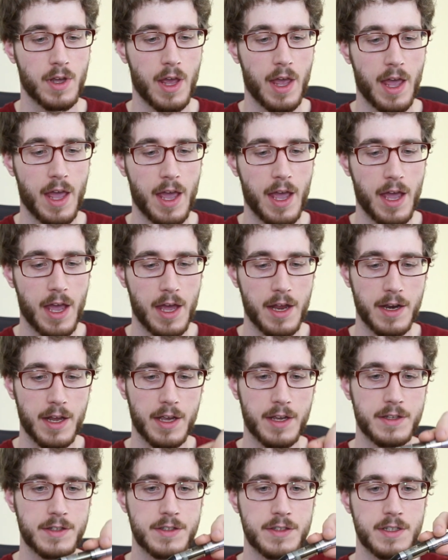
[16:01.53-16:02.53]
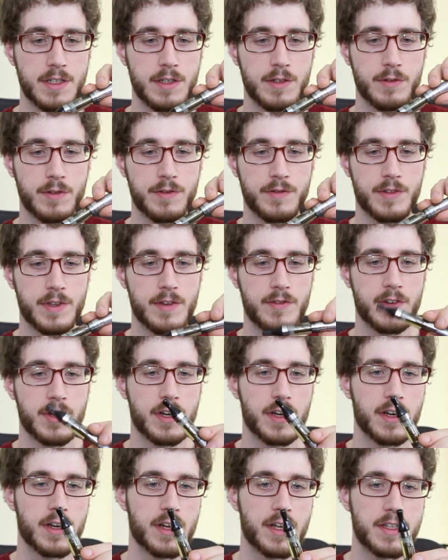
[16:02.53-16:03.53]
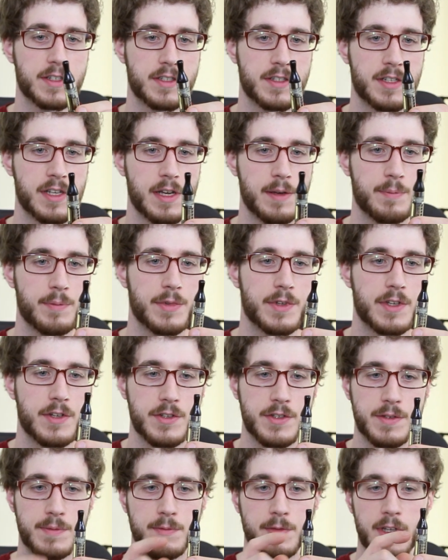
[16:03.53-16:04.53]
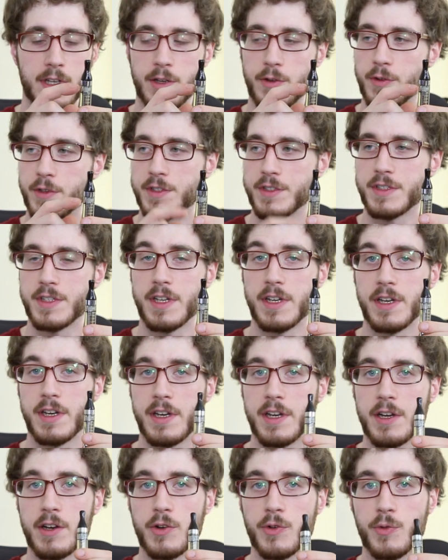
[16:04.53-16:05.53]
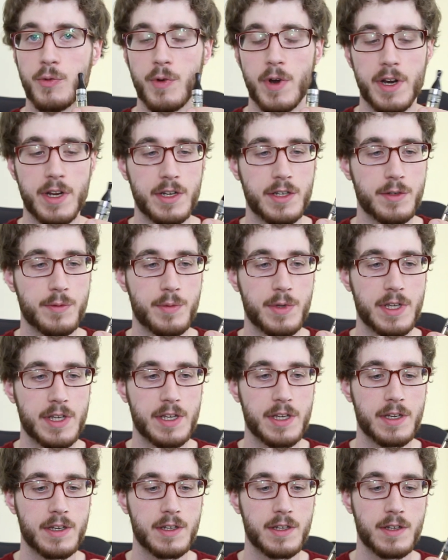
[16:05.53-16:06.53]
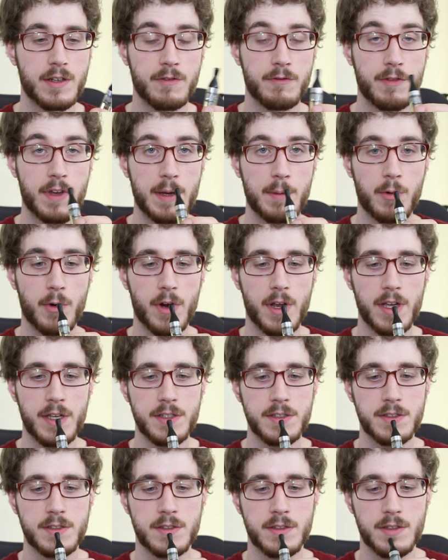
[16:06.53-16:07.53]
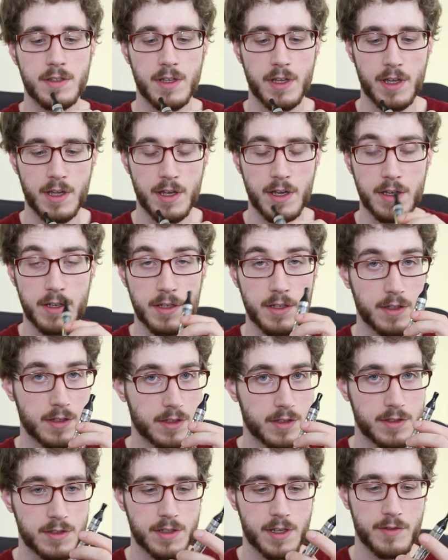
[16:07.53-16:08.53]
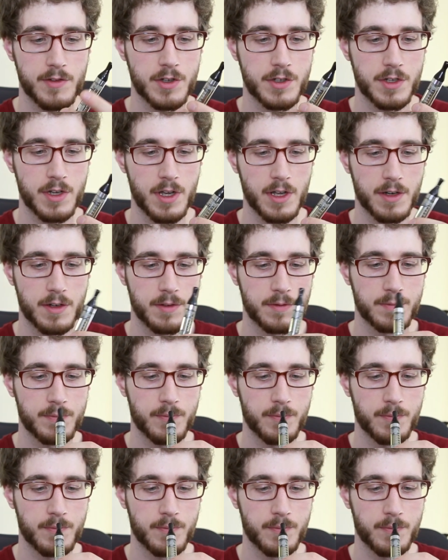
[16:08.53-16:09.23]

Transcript: And I can see we've given it a nice tip, and there's some liquid sitting in here ready to be vaporized. And let's give it a shot.